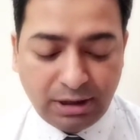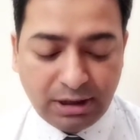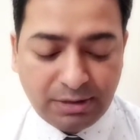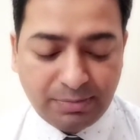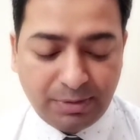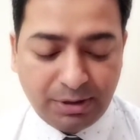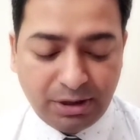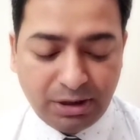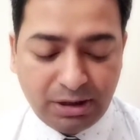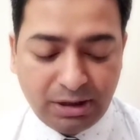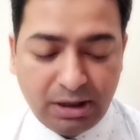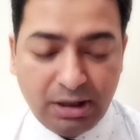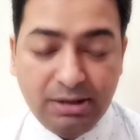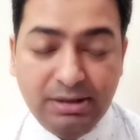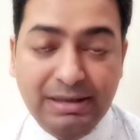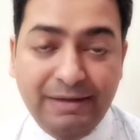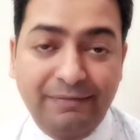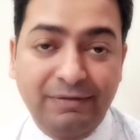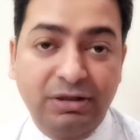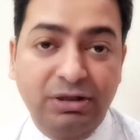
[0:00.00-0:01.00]
this particular
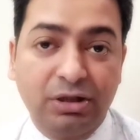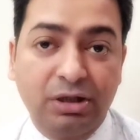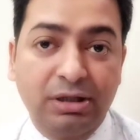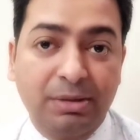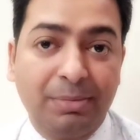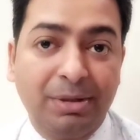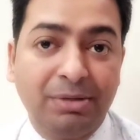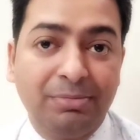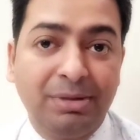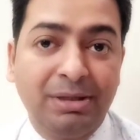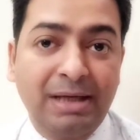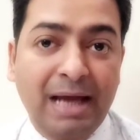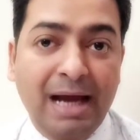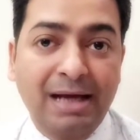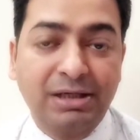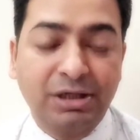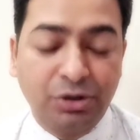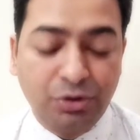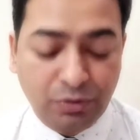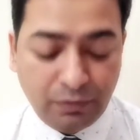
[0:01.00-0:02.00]
73rd Amendment
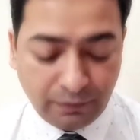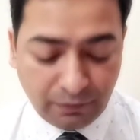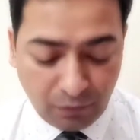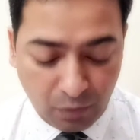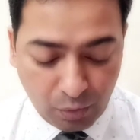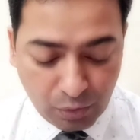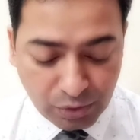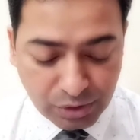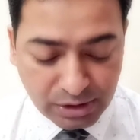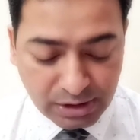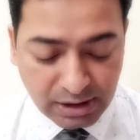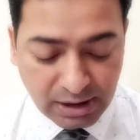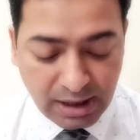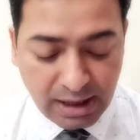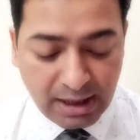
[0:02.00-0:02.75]
Act into force.